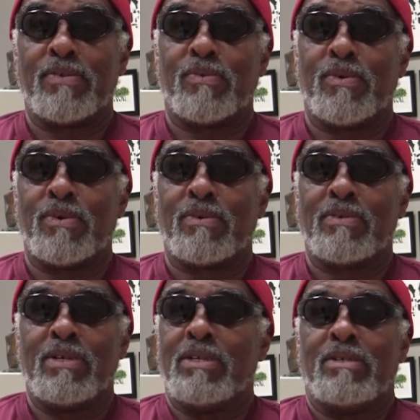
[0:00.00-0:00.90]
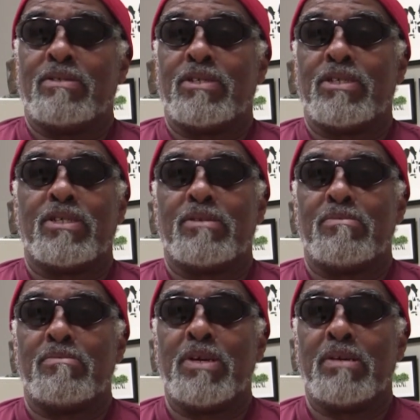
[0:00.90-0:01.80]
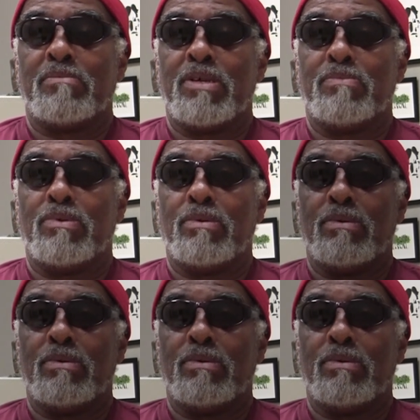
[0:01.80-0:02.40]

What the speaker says: the world, just meeting people.